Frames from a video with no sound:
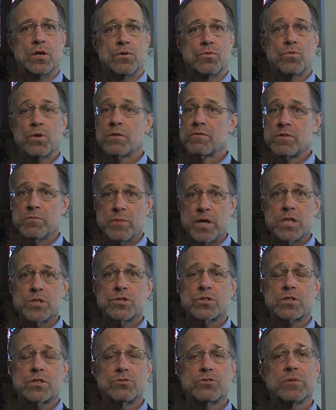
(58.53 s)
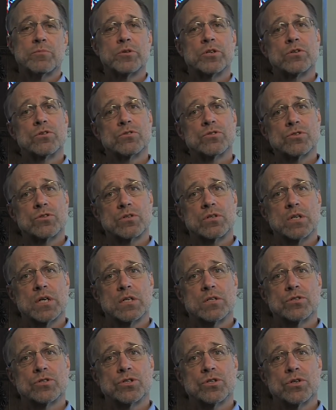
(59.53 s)
one of the major contributors to
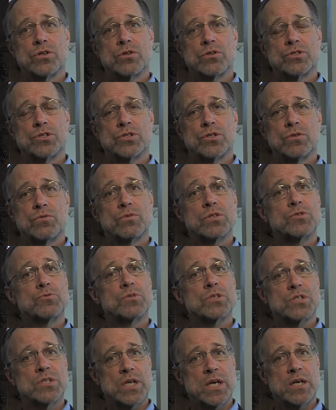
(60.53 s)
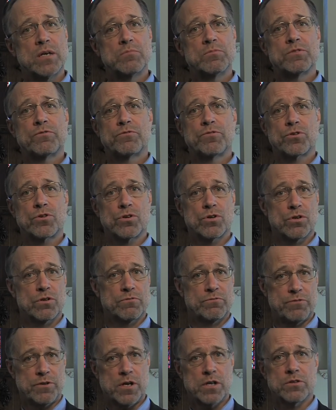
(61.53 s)
Glenn Church, which was named for her
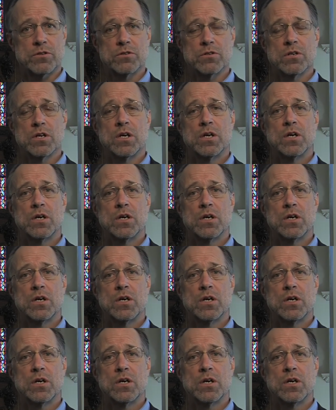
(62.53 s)
father,